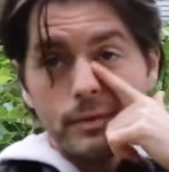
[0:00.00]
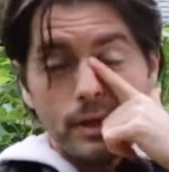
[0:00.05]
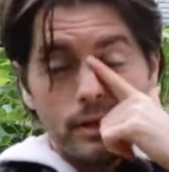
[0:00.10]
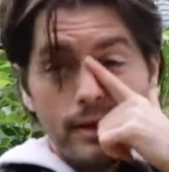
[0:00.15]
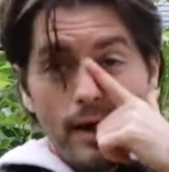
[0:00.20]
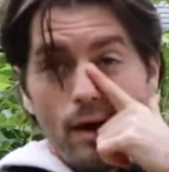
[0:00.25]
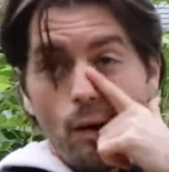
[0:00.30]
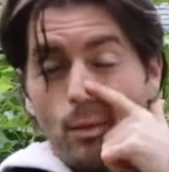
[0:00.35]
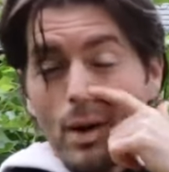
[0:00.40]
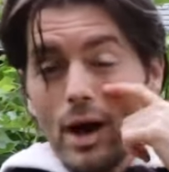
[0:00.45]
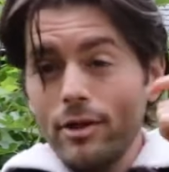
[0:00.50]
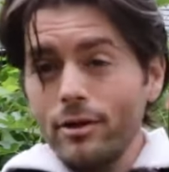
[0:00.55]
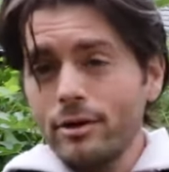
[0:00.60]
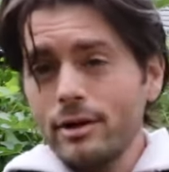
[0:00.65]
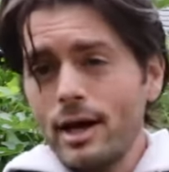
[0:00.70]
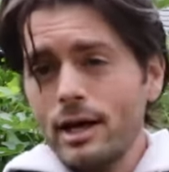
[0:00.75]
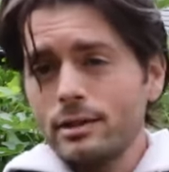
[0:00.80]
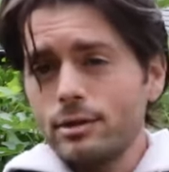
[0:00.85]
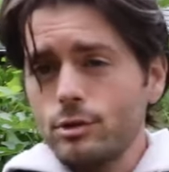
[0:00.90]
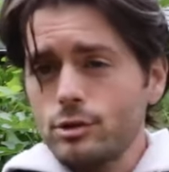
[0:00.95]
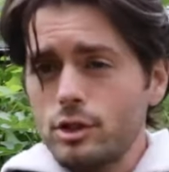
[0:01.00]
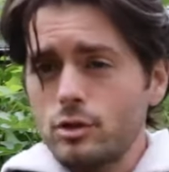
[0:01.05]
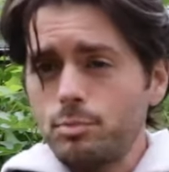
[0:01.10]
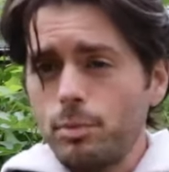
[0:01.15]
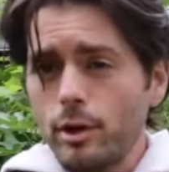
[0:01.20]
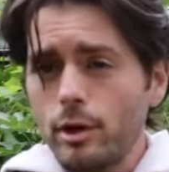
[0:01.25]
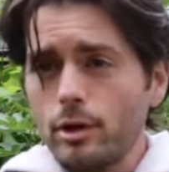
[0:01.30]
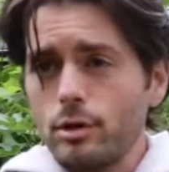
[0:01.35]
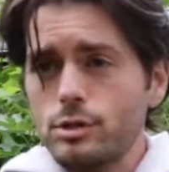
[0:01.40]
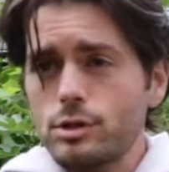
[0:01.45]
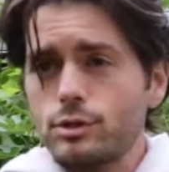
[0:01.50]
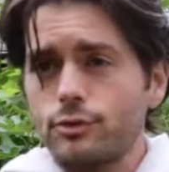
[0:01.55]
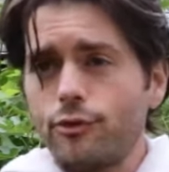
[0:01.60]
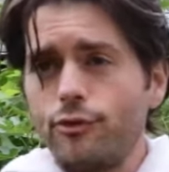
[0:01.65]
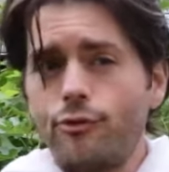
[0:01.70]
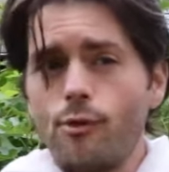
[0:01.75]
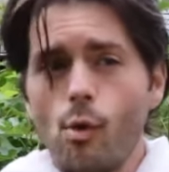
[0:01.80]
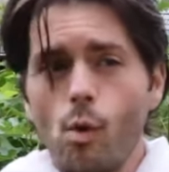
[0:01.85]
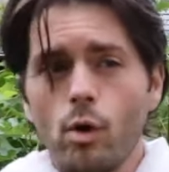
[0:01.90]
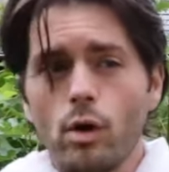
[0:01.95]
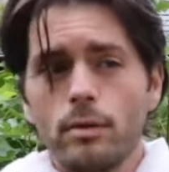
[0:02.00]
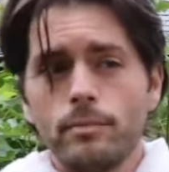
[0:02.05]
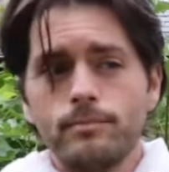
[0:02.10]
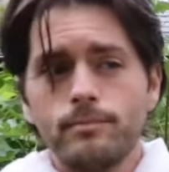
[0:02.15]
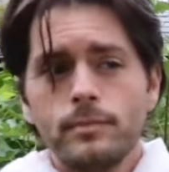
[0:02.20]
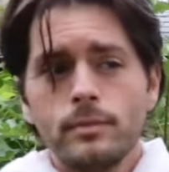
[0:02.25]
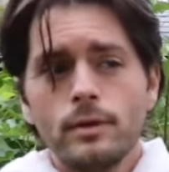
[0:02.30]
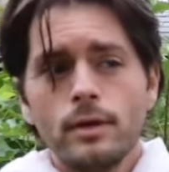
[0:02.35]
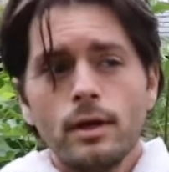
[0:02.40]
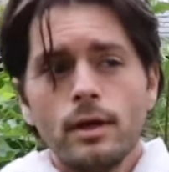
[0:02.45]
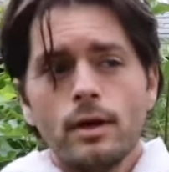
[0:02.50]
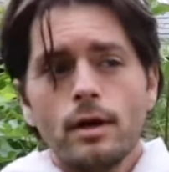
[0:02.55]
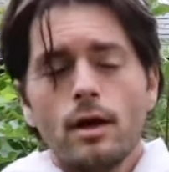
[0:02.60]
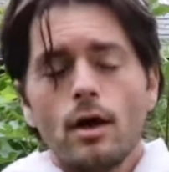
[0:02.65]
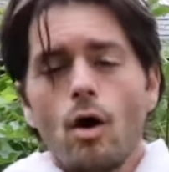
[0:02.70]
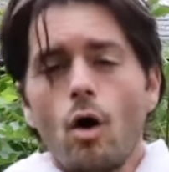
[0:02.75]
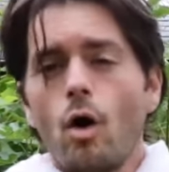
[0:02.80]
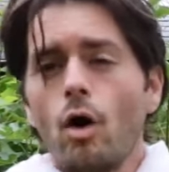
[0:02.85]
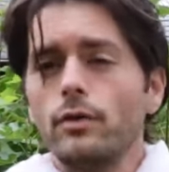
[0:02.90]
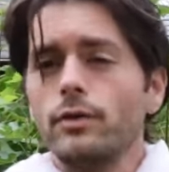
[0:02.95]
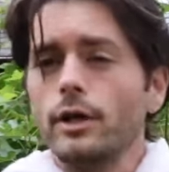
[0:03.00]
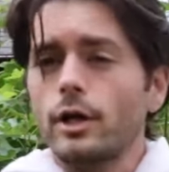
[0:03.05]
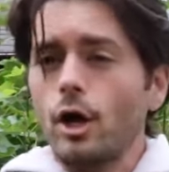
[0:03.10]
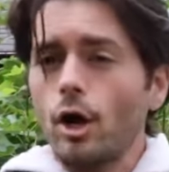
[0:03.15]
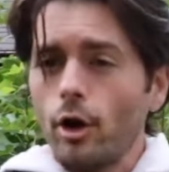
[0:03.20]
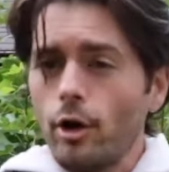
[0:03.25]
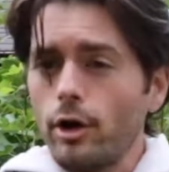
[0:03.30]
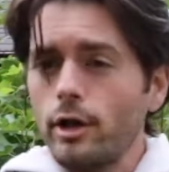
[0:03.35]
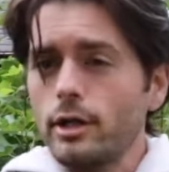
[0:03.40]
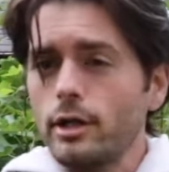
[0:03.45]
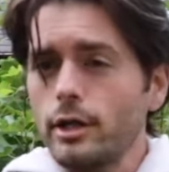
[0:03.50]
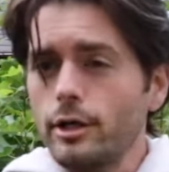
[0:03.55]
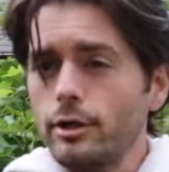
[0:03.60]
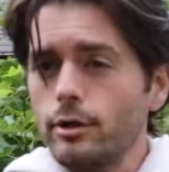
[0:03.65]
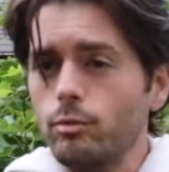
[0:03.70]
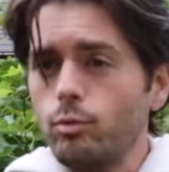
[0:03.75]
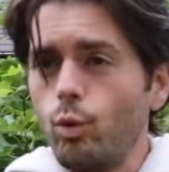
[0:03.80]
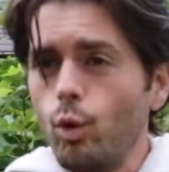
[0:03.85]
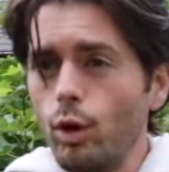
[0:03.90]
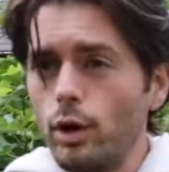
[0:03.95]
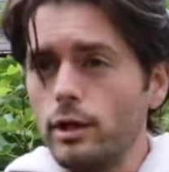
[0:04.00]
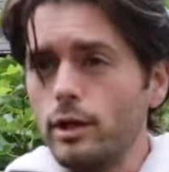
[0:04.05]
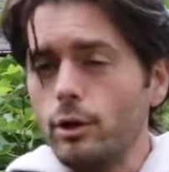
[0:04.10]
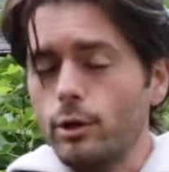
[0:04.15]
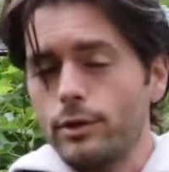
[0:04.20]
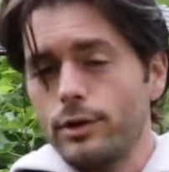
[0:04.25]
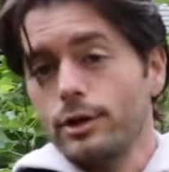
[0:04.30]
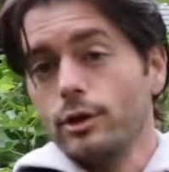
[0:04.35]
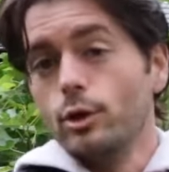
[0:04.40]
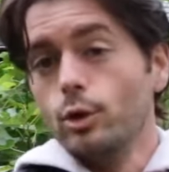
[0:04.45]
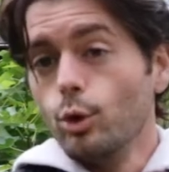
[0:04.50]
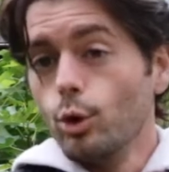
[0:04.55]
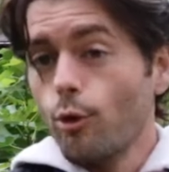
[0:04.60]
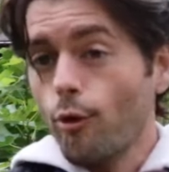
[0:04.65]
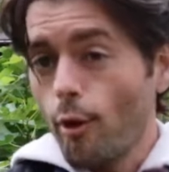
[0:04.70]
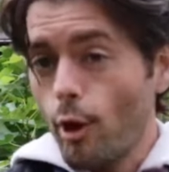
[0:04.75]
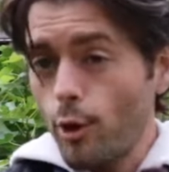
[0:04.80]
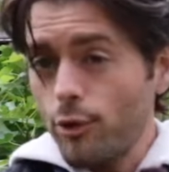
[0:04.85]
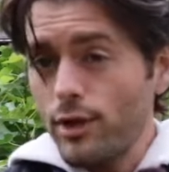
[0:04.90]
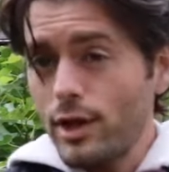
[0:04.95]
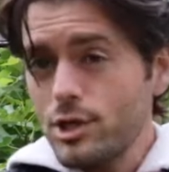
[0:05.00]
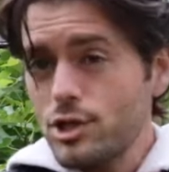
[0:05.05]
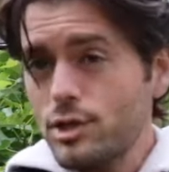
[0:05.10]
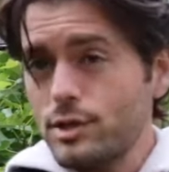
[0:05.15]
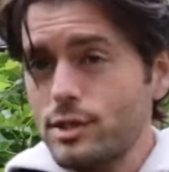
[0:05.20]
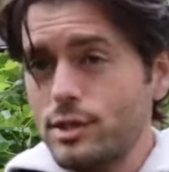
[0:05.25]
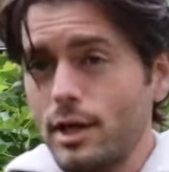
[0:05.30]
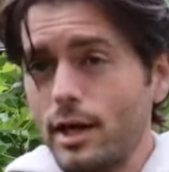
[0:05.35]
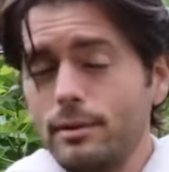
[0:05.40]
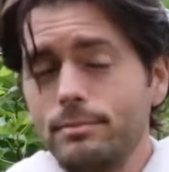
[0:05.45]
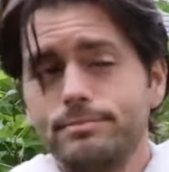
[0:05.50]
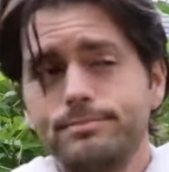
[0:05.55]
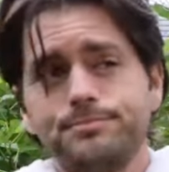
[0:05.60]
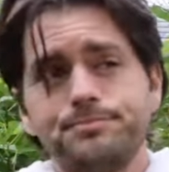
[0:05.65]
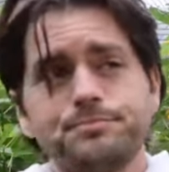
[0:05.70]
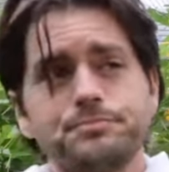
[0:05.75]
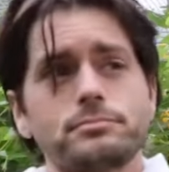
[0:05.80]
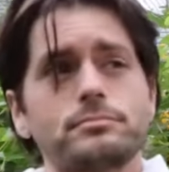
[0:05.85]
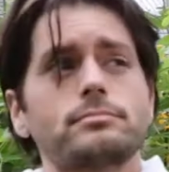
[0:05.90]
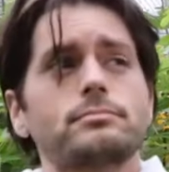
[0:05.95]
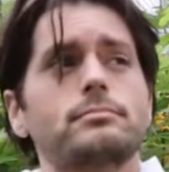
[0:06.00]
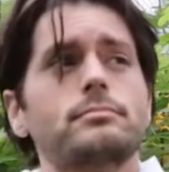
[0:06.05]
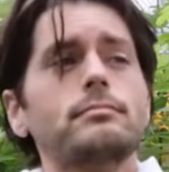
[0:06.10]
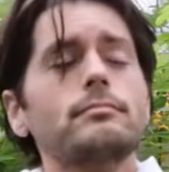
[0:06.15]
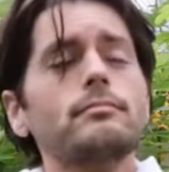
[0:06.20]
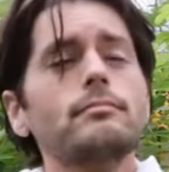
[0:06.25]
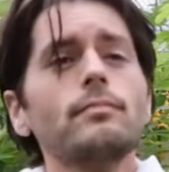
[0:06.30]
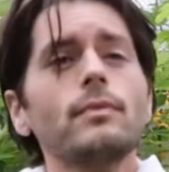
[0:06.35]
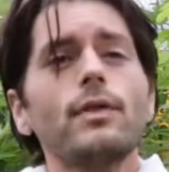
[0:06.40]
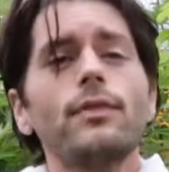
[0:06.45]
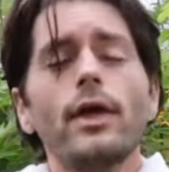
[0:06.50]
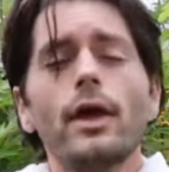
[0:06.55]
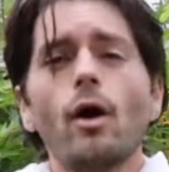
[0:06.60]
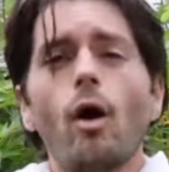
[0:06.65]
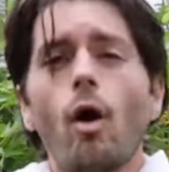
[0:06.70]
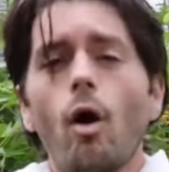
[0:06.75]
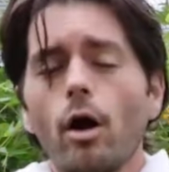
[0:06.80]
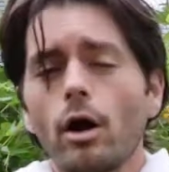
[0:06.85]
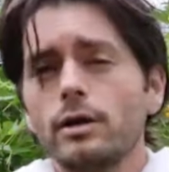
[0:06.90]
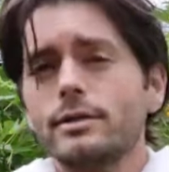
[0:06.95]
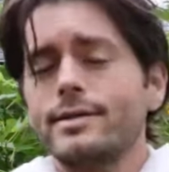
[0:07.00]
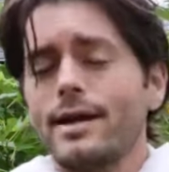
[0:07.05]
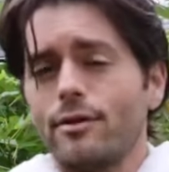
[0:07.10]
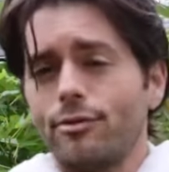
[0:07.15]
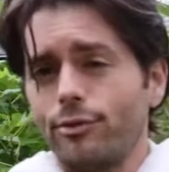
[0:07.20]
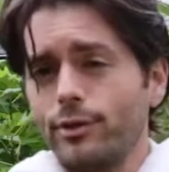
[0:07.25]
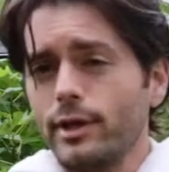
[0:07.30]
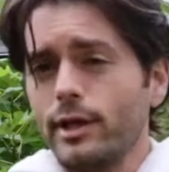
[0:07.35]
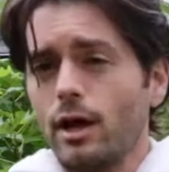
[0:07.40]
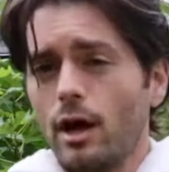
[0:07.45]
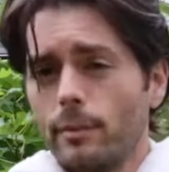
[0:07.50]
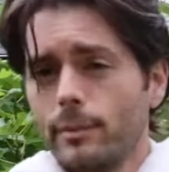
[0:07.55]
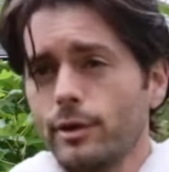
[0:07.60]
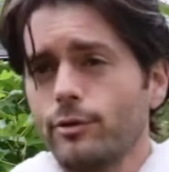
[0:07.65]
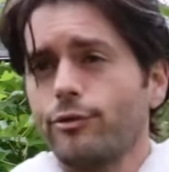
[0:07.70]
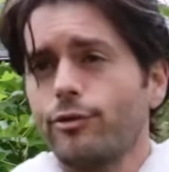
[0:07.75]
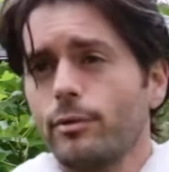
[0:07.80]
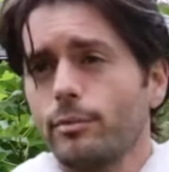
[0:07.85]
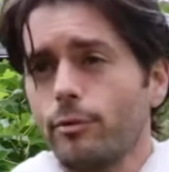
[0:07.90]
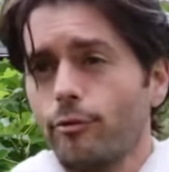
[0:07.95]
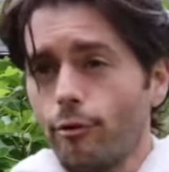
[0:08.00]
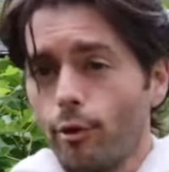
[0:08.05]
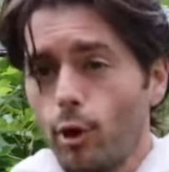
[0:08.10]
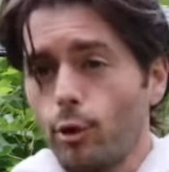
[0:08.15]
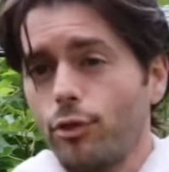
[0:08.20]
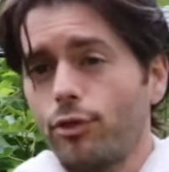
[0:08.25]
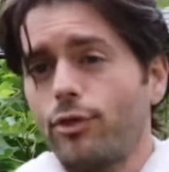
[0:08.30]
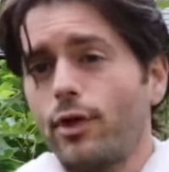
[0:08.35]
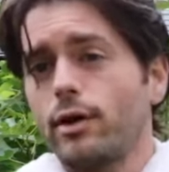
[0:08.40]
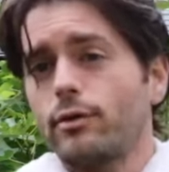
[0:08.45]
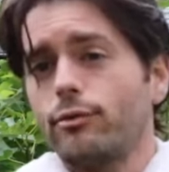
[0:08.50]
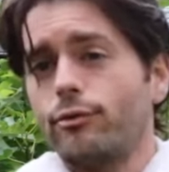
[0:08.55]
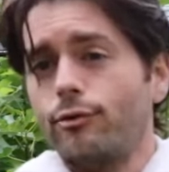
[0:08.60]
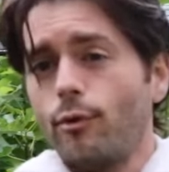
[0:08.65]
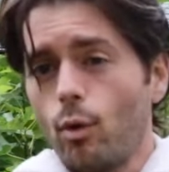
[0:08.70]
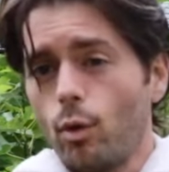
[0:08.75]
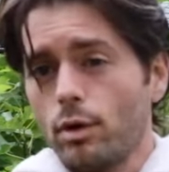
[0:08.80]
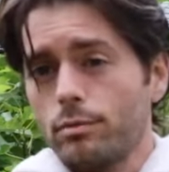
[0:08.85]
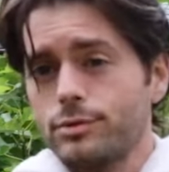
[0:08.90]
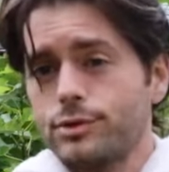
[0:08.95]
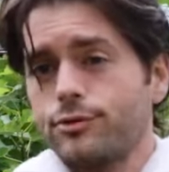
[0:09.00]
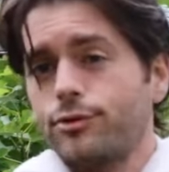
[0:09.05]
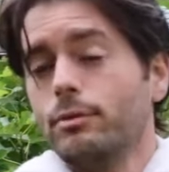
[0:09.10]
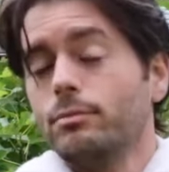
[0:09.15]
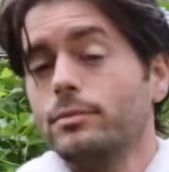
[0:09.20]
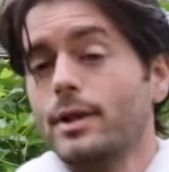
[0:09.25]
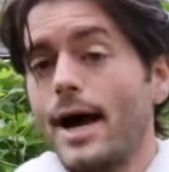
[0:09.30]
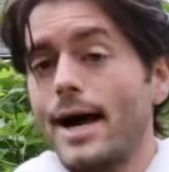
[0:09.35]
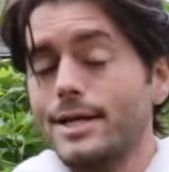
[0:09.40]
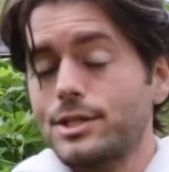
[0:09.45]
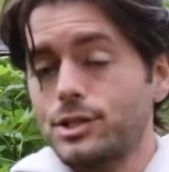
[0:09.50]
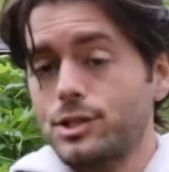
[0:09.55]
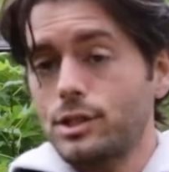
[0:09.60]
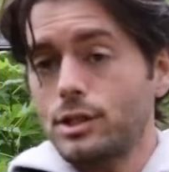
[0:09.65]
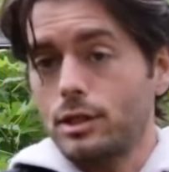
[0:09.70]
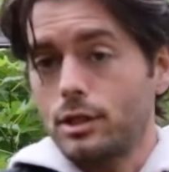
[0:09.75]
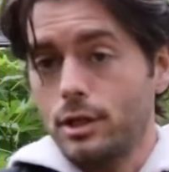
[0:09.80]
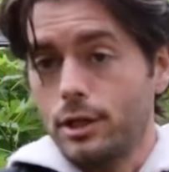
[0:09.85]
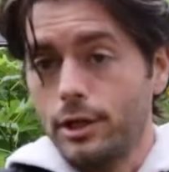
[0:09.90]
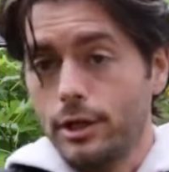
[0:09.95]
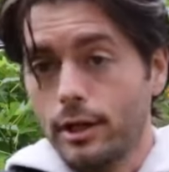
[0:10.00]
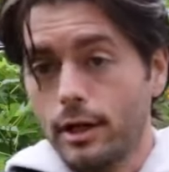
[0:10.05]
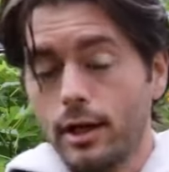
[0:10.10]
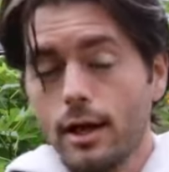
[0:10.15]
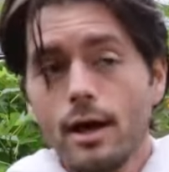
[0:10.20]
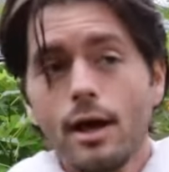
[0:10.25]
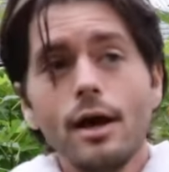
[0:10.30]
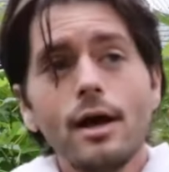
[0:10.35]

now, whether or not those spurs form on the current year wood or the new growth, I should say, they are definitely coming from growth that forms from last year.